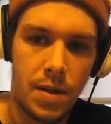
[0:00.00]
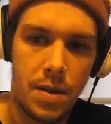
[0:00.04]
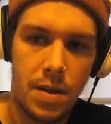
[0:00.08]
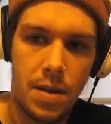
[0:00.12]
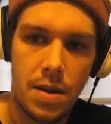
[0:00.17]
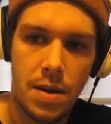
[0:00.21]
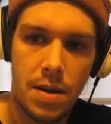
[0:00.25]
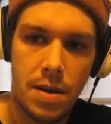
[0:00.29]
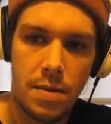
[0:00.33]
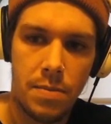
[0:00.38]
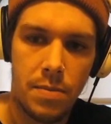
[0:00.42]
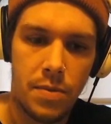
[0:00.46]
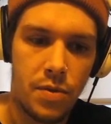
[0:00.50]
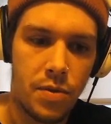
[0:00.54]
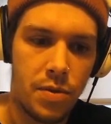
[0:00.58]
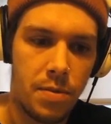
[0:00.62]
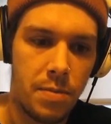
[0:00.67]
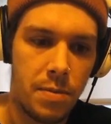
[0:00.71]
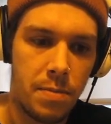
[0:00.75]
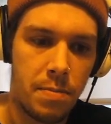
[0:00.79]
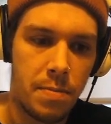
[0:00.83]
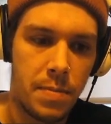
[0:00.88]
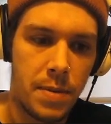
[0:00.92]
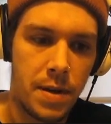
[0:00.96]
Yeah, I'm going to
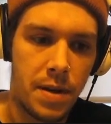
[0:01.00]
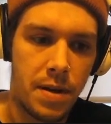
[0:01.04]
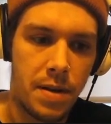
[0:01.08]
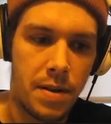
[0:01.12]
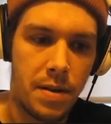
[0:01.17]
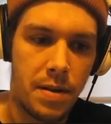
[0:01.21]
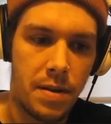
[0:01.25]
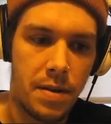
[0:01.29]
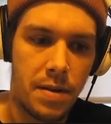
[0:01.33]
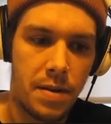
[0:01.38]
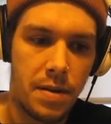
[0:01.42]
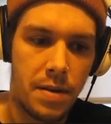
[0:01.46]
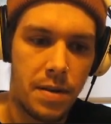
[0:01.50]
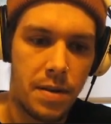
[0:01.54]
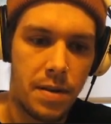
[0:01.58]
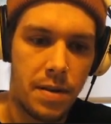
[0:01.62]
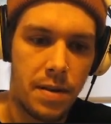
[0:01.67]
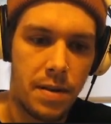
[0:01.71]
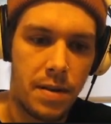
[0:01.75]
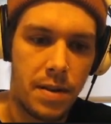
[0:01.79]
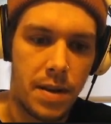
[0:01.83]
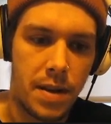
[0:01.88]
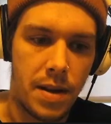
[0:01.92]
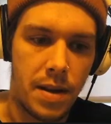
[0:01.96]
drop the Birth
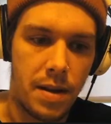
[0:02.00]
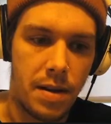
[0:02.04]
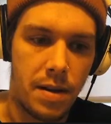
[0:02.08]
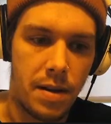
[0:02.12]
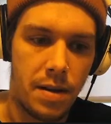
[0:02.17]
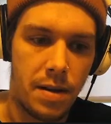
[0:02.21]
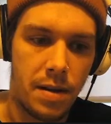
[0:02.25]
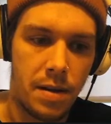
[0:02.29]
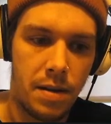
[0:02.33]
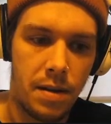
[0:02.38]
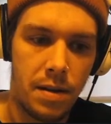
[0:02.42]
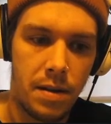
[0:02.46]
and then